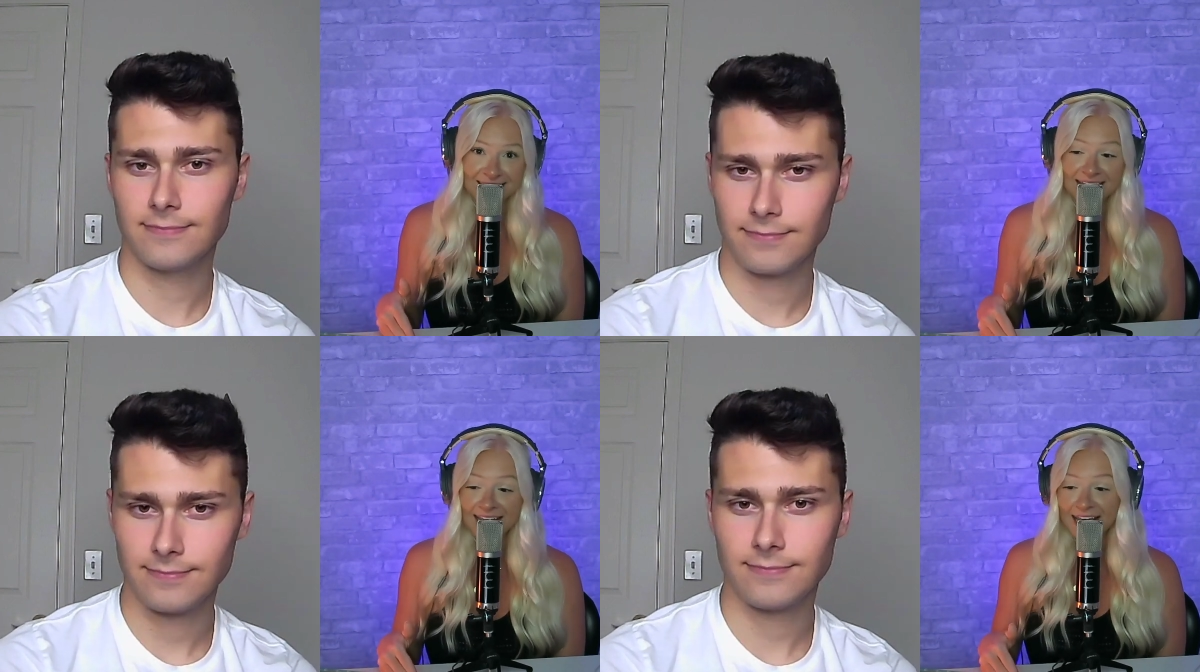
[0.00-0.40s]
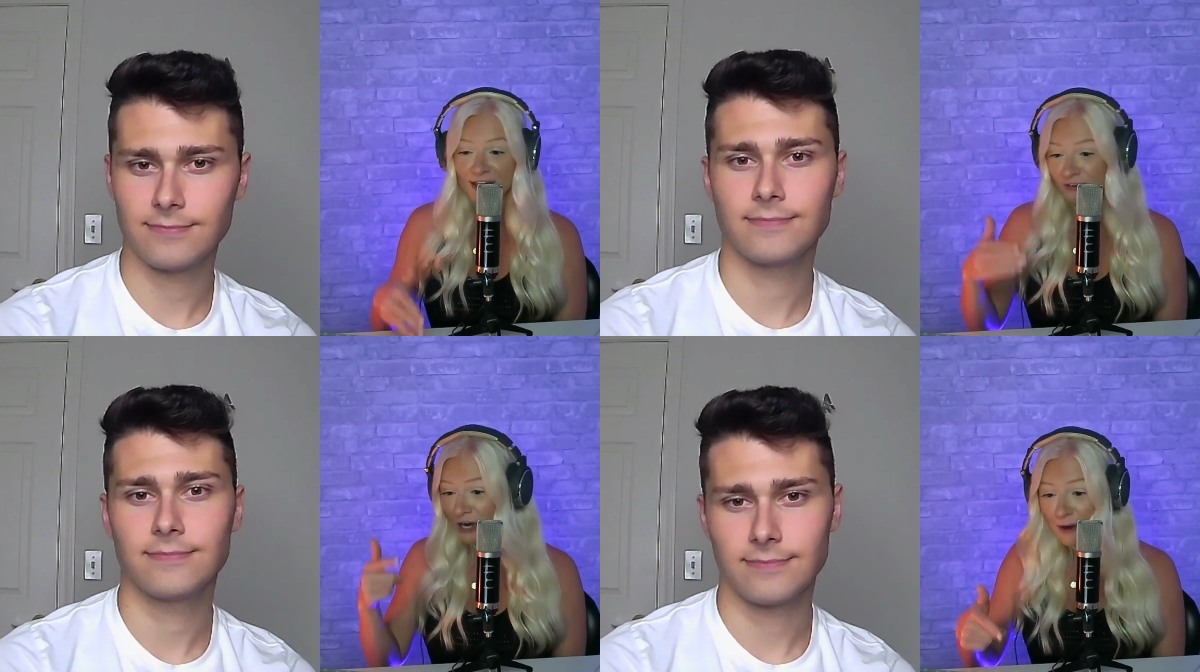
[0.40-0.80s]

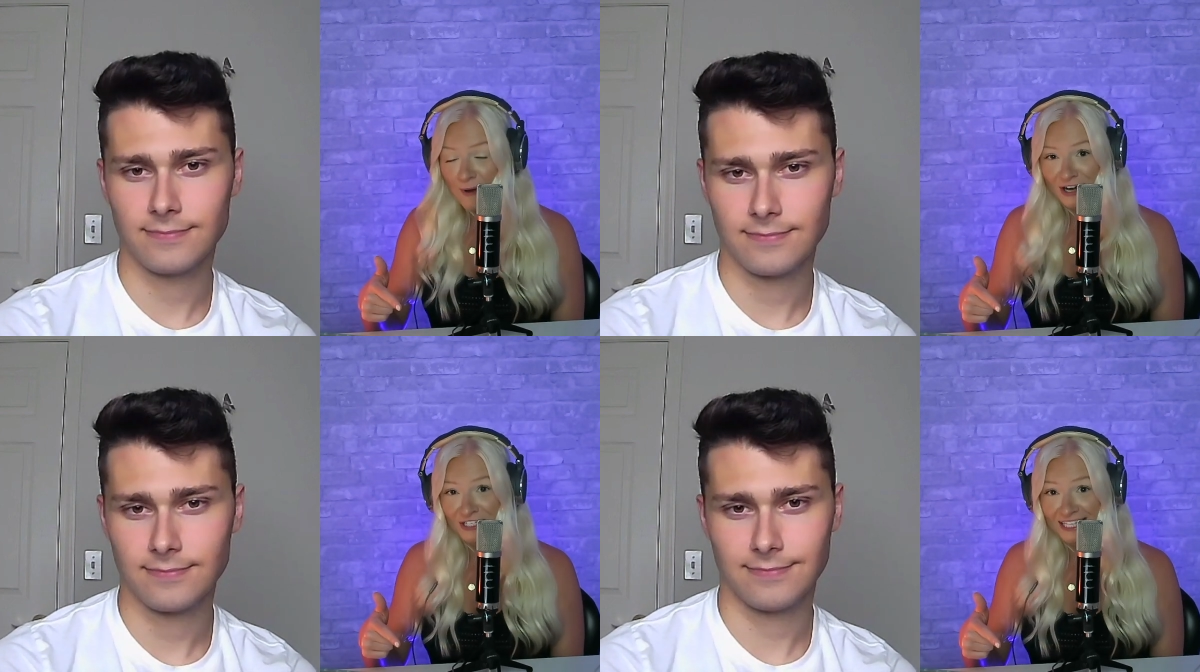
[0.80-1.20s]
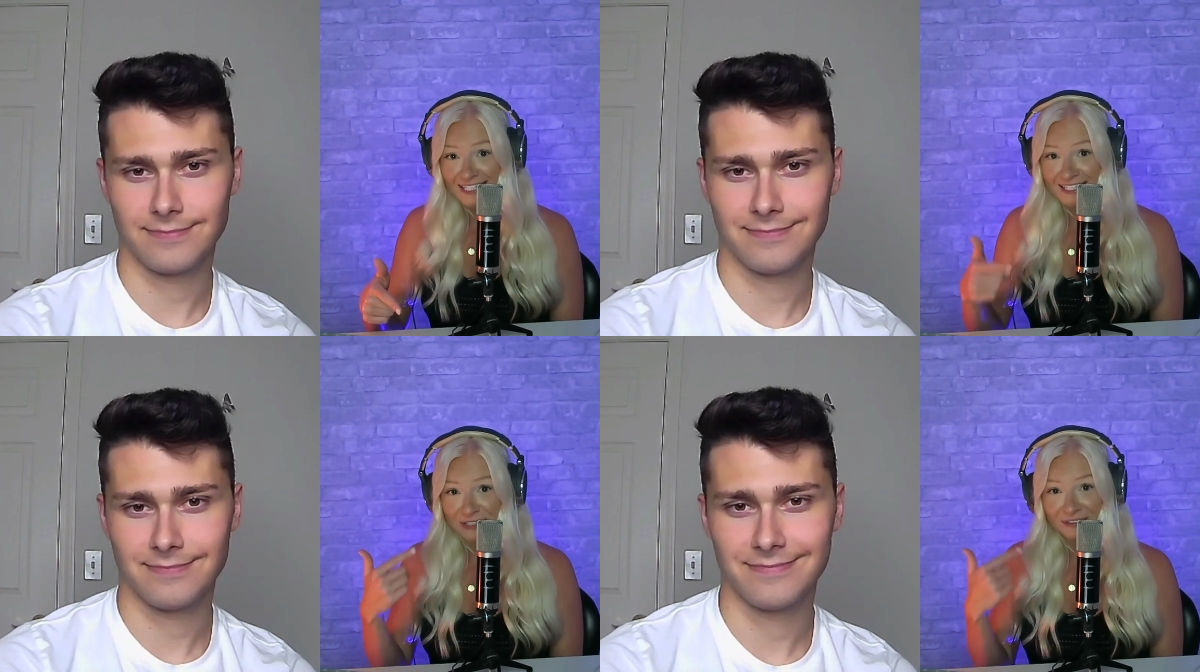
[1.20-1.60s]
Speaker 1: If you're not watching
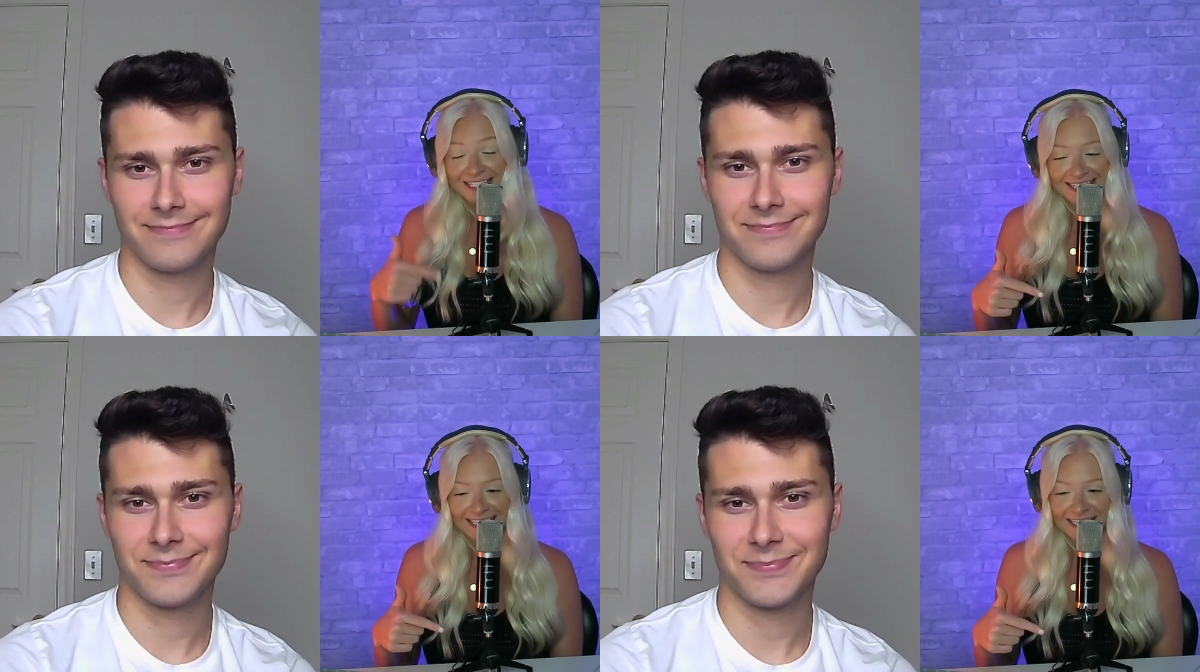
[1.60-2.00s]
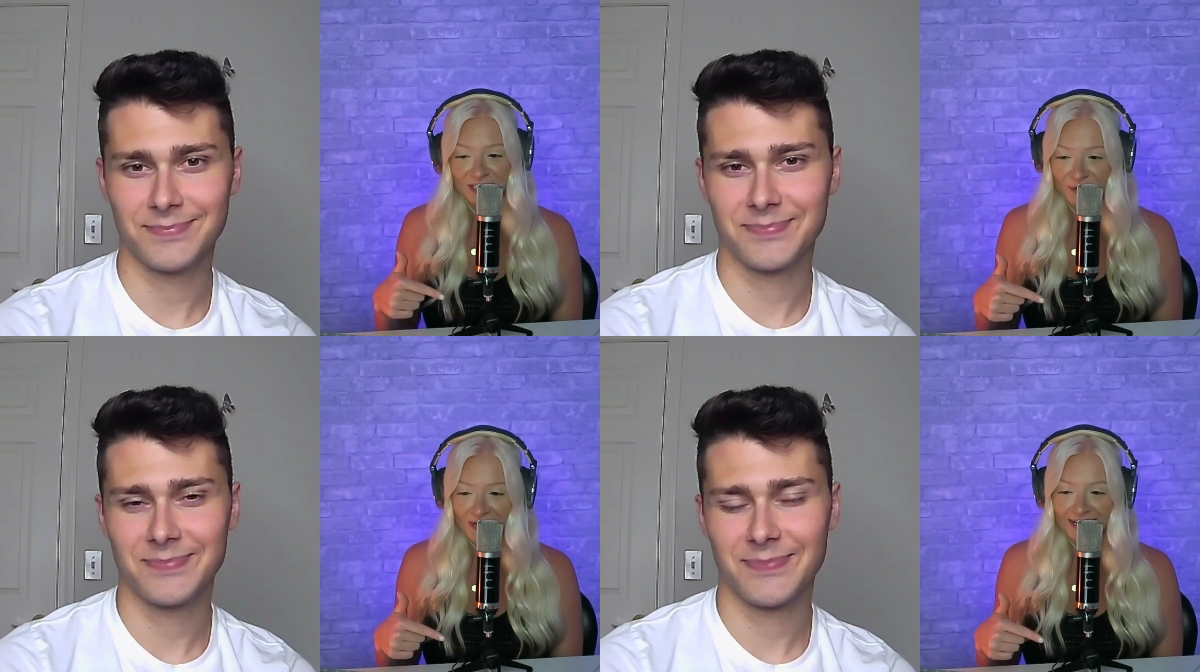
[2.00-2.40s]
this and you're listening
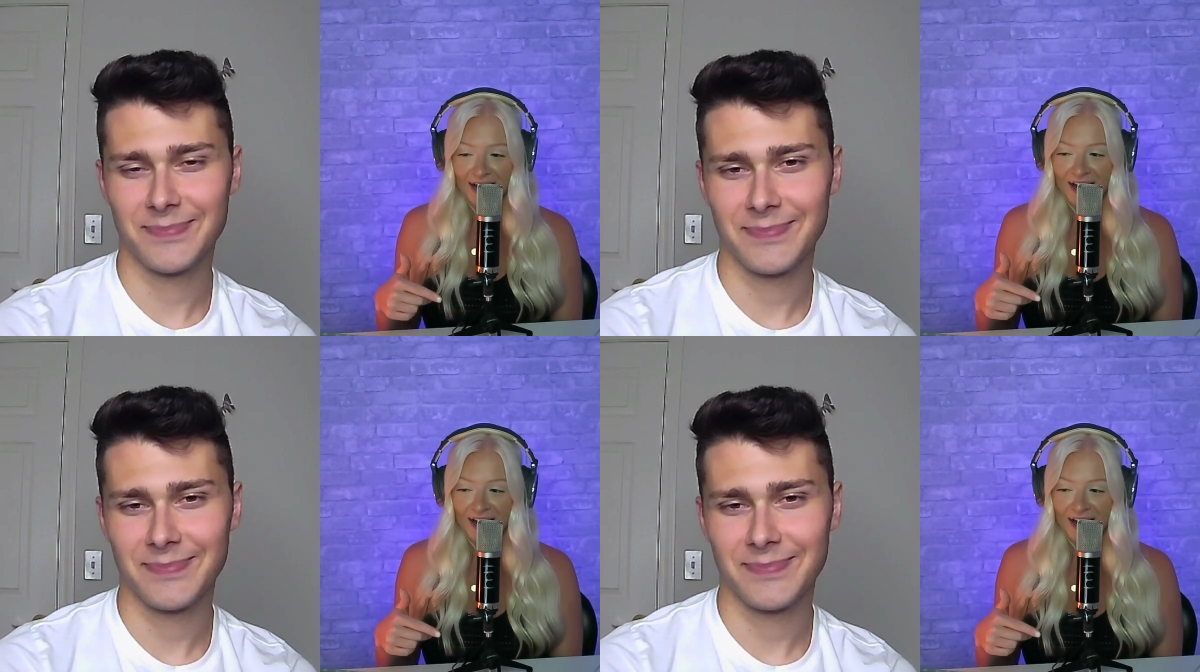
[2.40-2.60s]
to it,